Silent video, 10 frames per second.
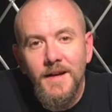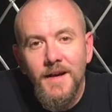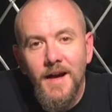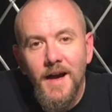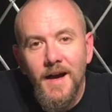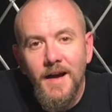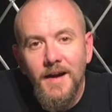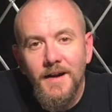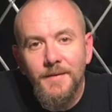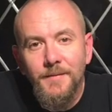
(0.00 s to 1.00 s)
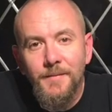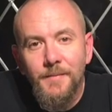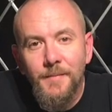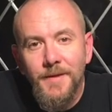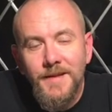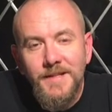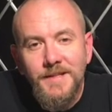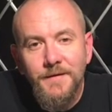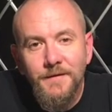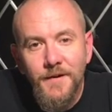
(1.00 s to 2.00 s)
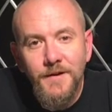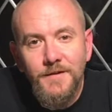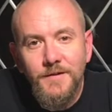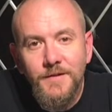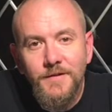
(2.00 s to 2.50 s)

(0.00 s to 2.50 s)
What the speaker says: but this is the first